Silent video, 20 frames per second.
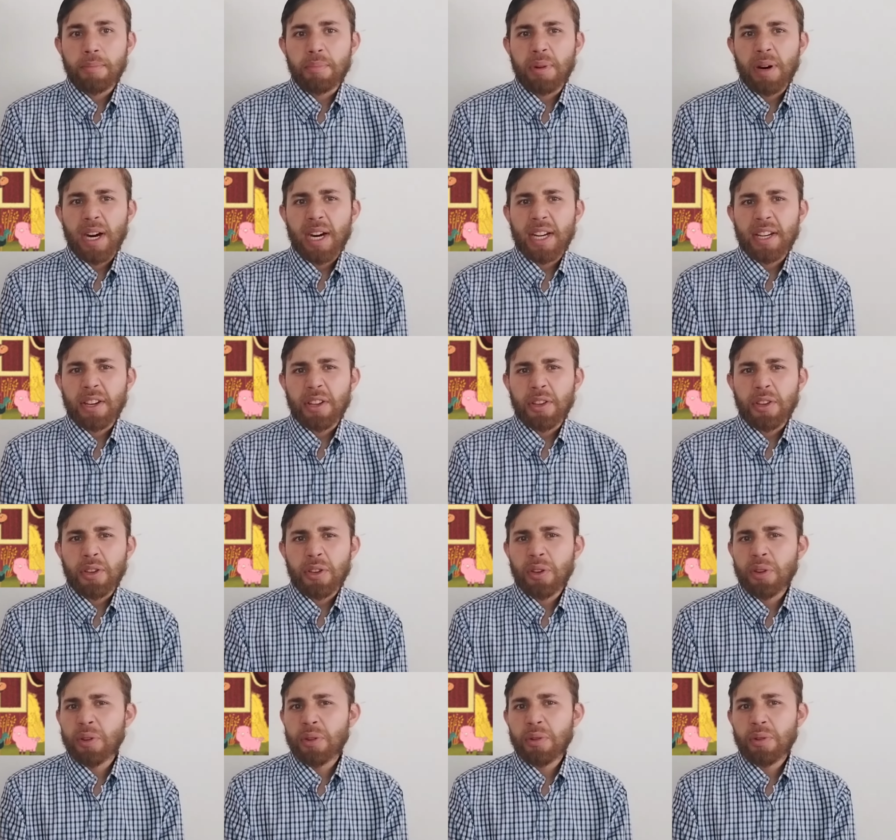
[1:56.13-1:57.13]
but
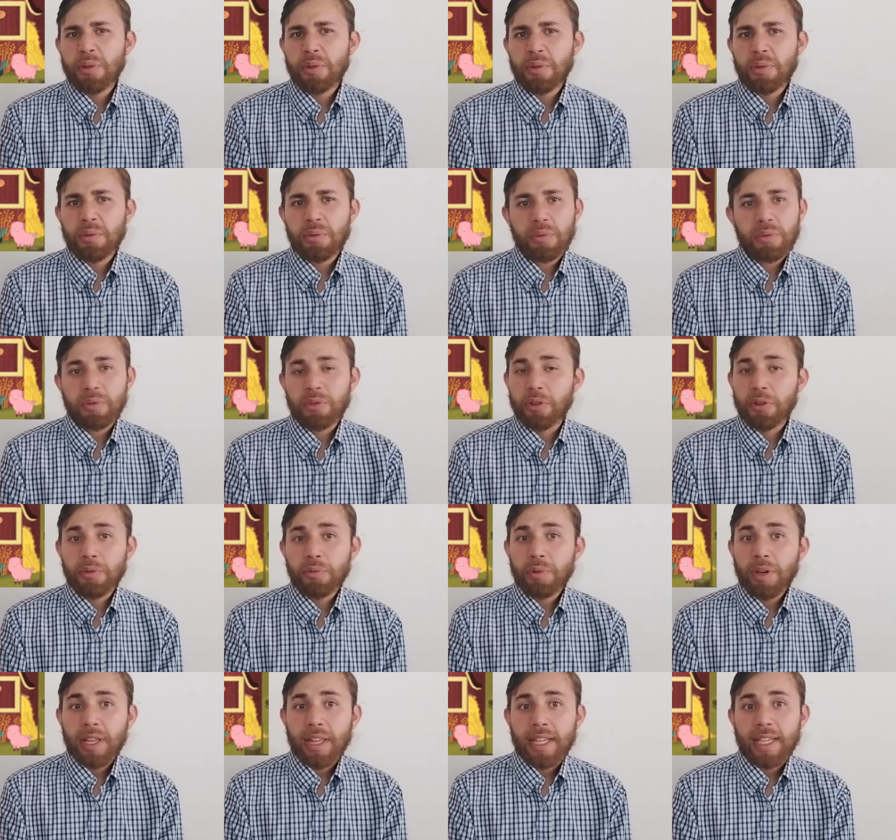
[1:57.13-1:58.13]
you don't
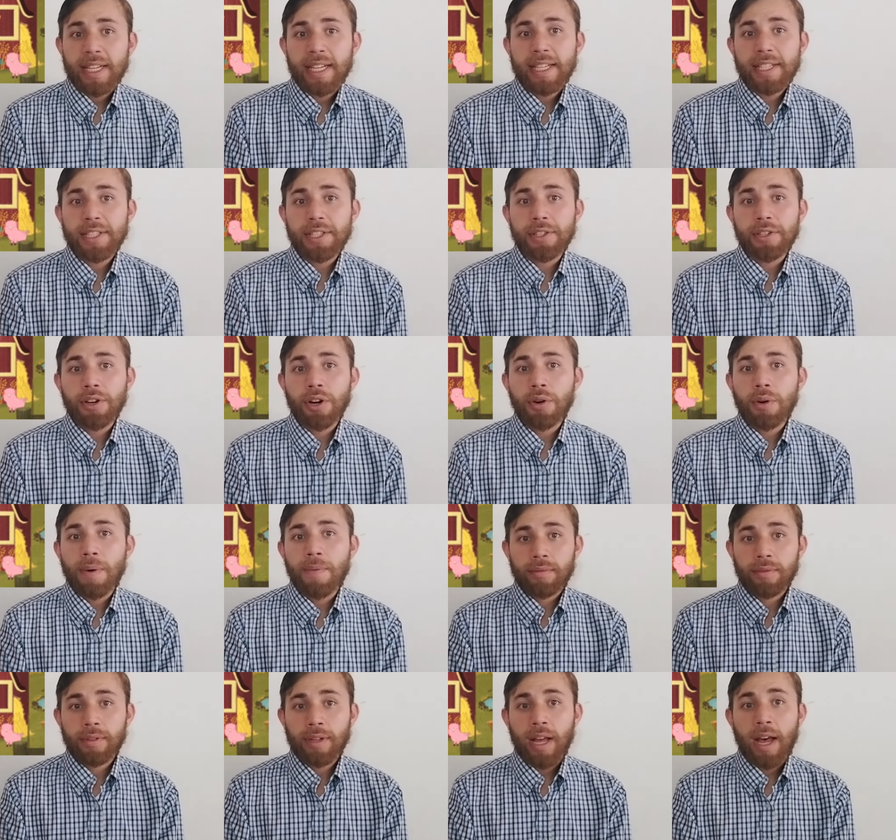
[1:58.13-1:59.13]
really need to know
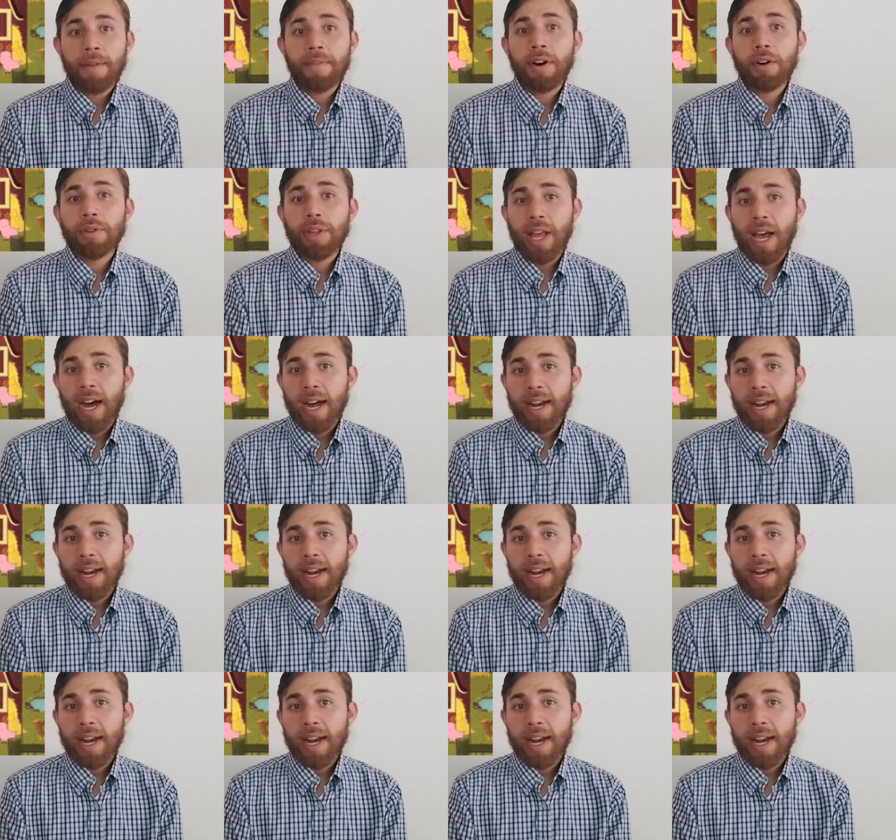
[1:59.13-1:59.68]
about the